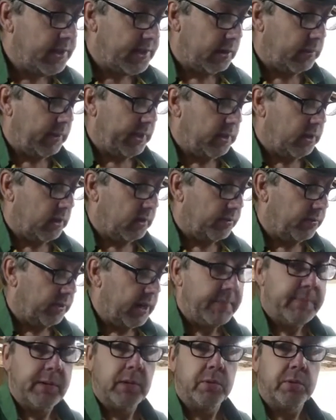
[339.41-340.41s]
So I went off,
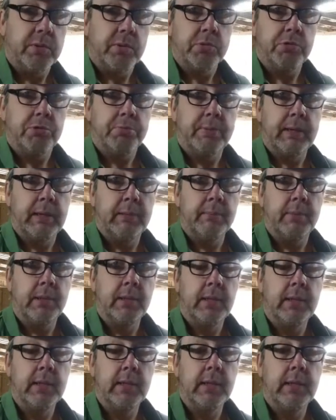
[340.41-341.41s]
rebuilt the water pump,
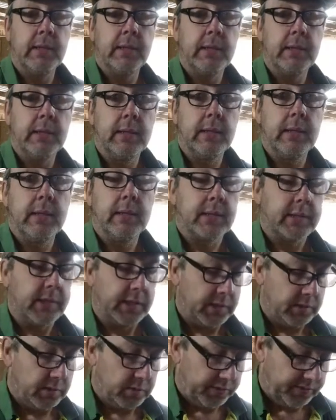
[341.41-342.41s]

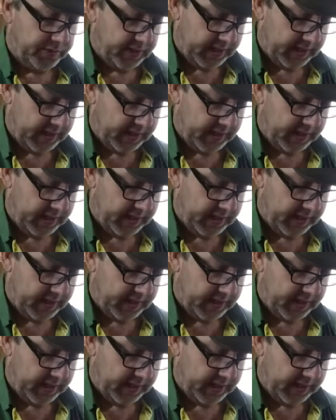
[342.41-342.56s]
got it all